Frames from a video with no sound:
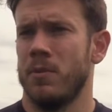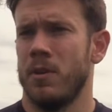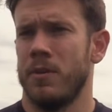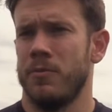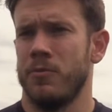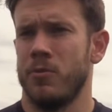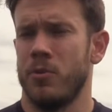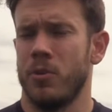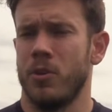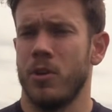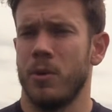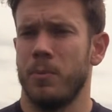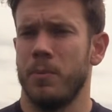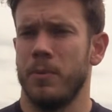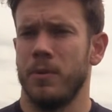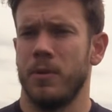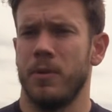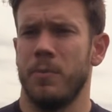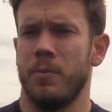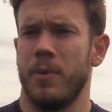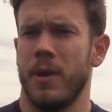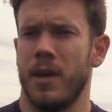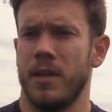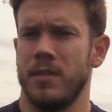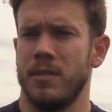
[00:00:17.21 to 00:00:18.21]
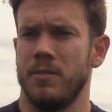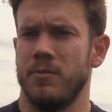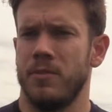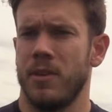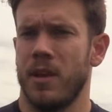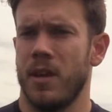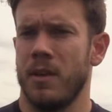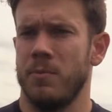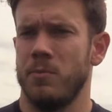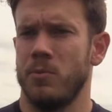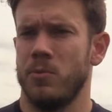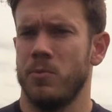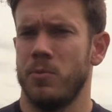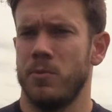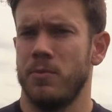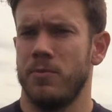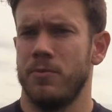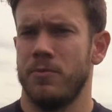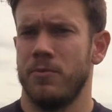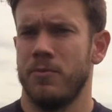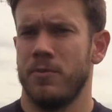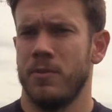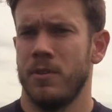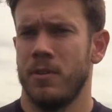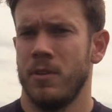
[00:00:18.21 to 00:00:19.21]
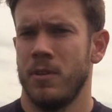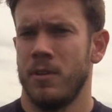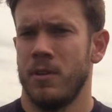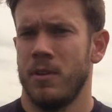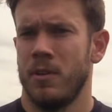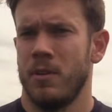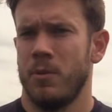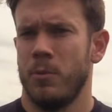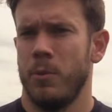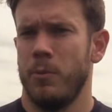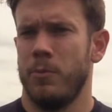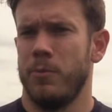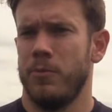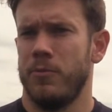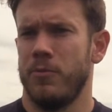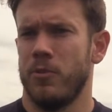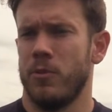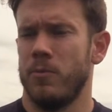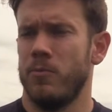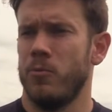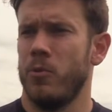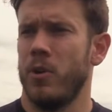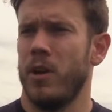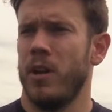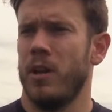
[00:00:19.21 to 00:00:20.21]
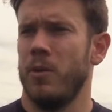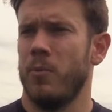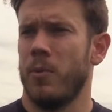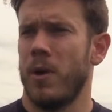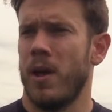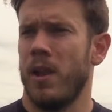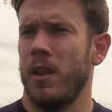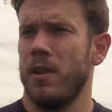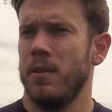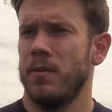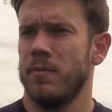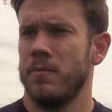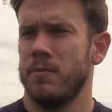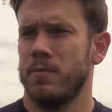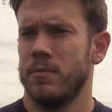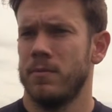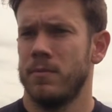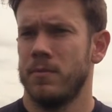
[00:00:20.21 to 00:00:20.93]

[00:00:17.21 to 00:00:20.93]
After a couple of competitive games, we've performed really well in.